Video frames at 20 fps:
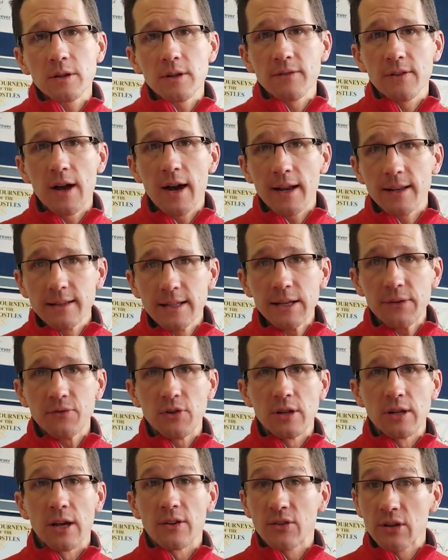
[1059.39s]
of God lives
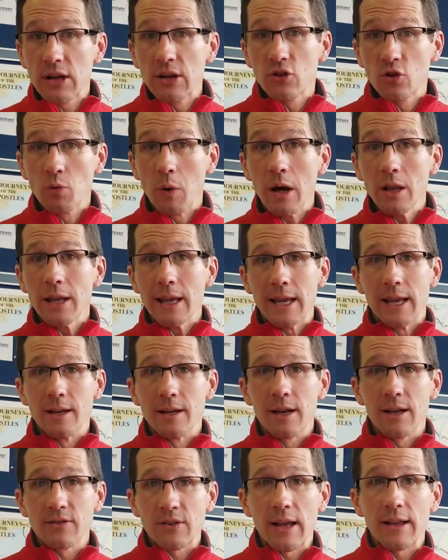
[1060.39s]
in us and is dwelling in
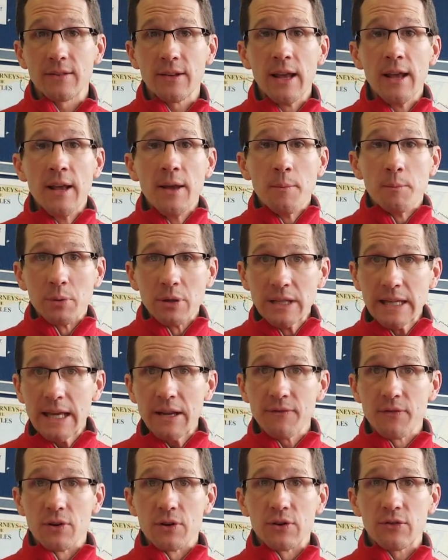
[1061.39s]
us as
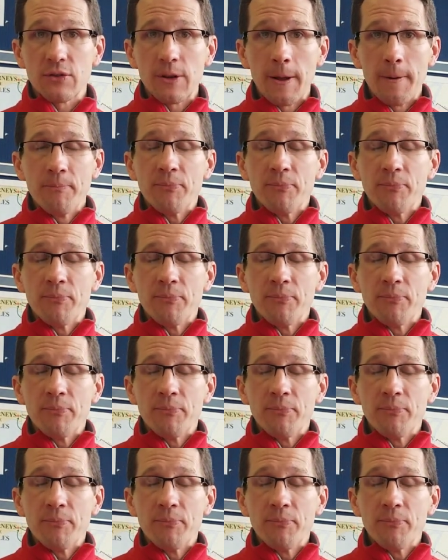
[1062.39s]
believers.